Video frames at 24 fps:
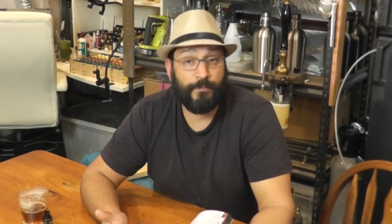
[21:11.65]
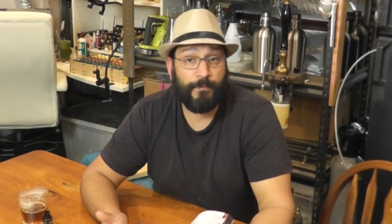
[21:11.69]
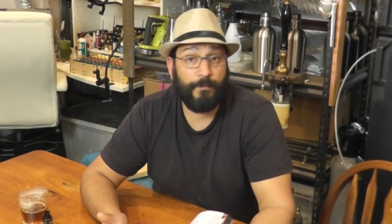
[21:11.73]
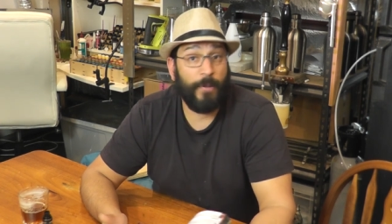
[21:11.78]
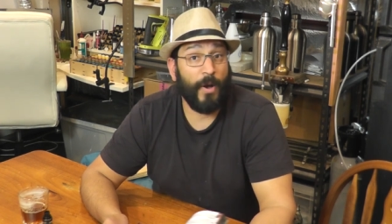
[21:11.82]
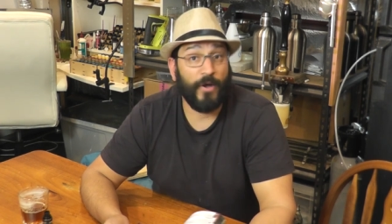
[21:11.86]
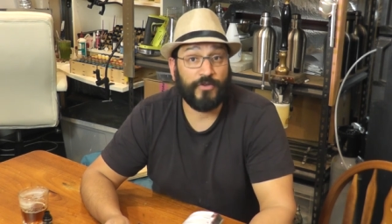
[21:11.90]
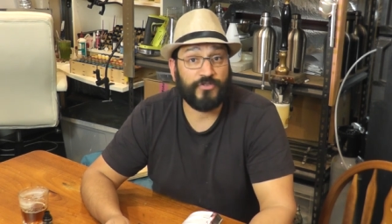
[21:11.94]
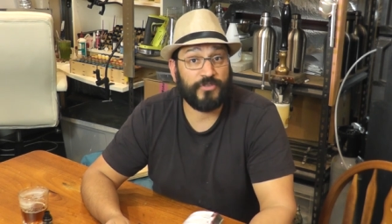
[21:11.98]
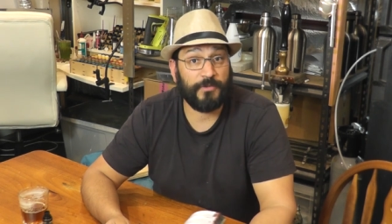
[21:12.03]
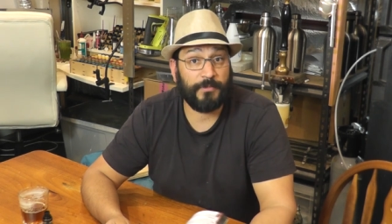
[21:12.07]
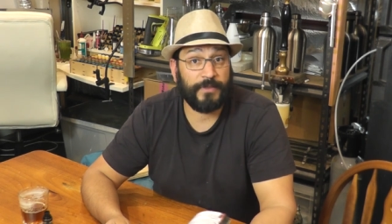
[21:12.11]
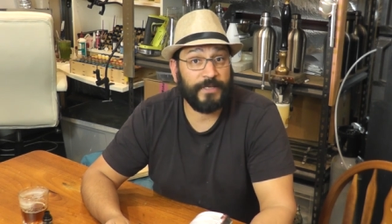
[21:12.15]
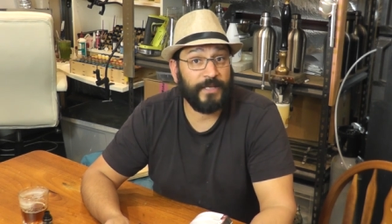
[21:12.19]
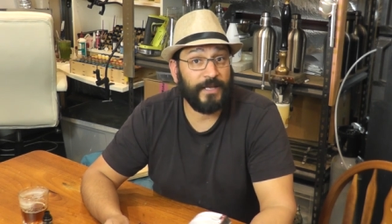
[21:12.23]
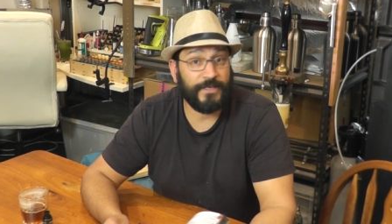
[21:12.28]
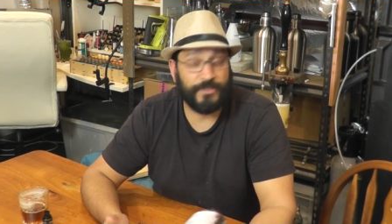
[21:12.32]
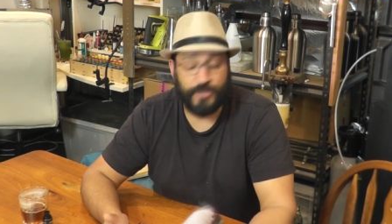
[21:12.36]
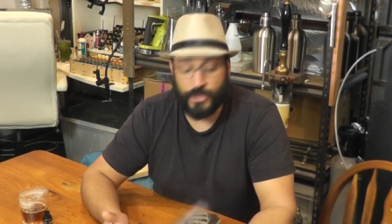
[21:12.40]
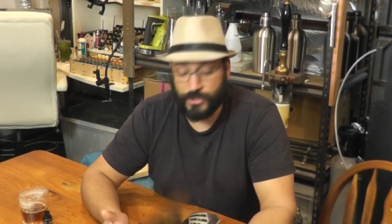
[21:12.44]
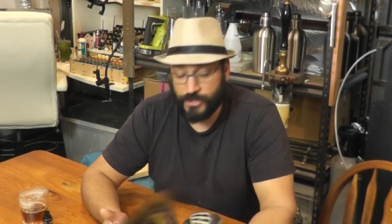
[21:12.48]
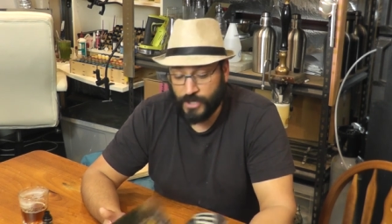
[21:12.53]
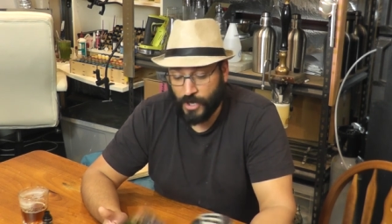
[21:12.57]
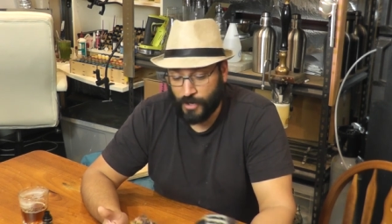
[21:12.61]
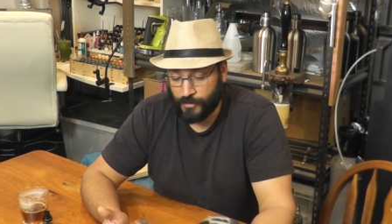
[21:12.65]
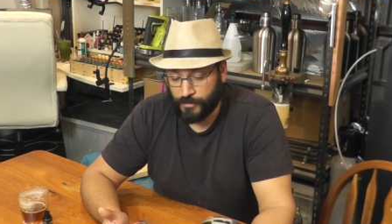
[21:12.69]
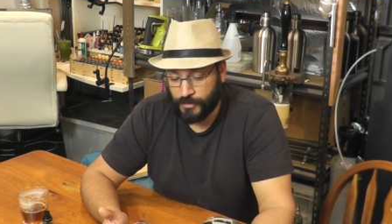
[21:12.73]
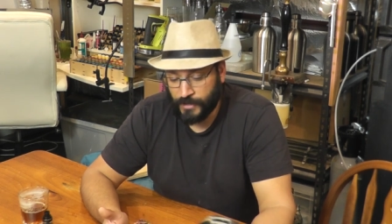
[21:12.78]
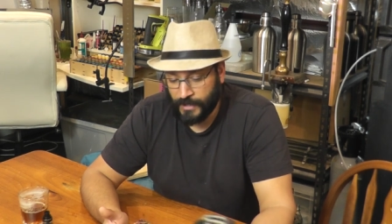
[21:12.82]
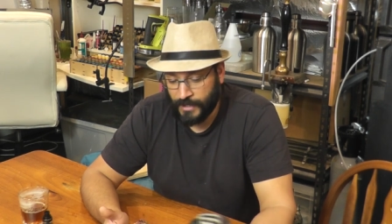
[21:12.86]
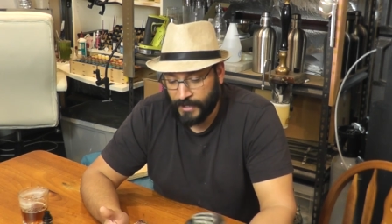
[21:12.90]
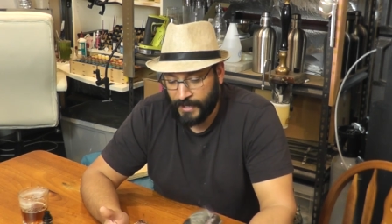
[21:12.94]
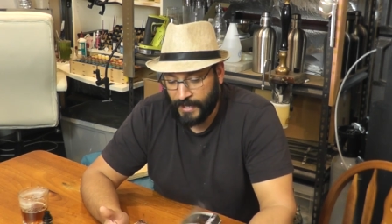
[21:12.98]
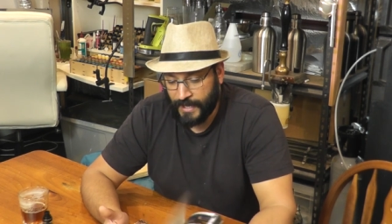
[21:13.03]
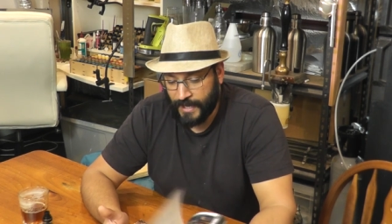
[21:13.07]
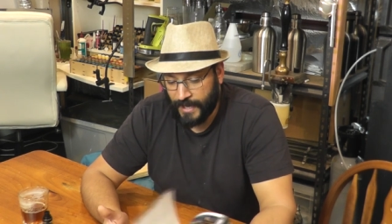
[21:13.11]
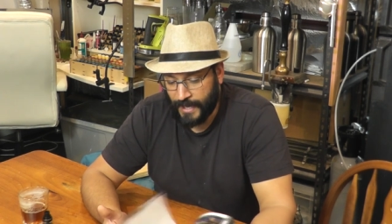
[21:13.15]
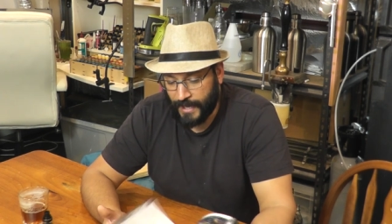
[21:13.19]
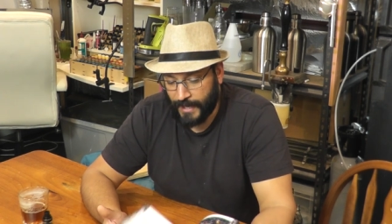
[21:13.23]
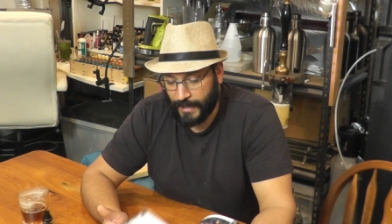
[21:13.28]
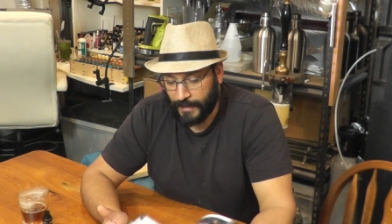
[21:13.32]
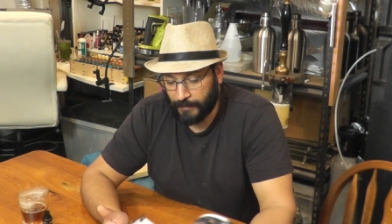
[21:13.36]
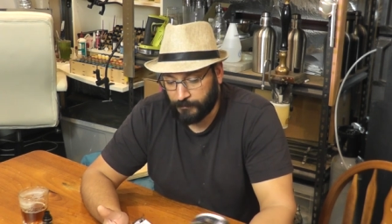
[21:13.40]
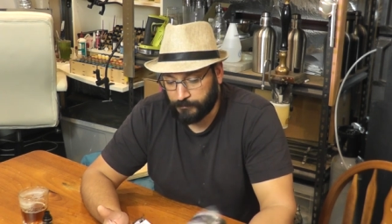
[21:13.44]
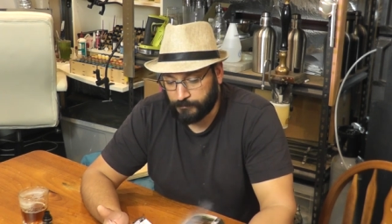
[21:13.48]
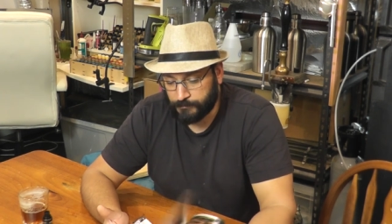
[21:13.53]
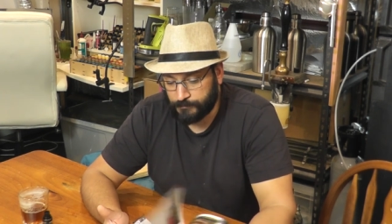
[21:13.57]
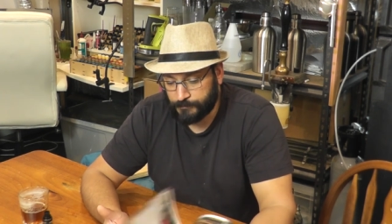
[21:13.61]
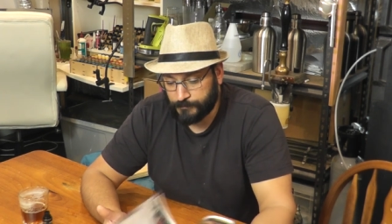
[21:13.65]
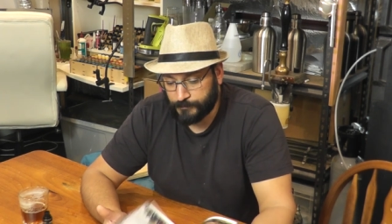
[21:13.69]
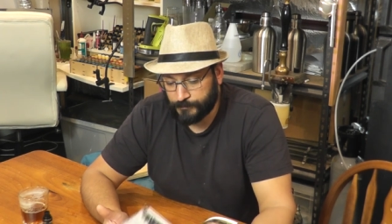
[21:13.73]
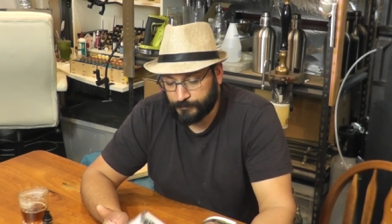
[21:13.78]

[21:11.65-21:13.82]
possibly. I don't know. Um,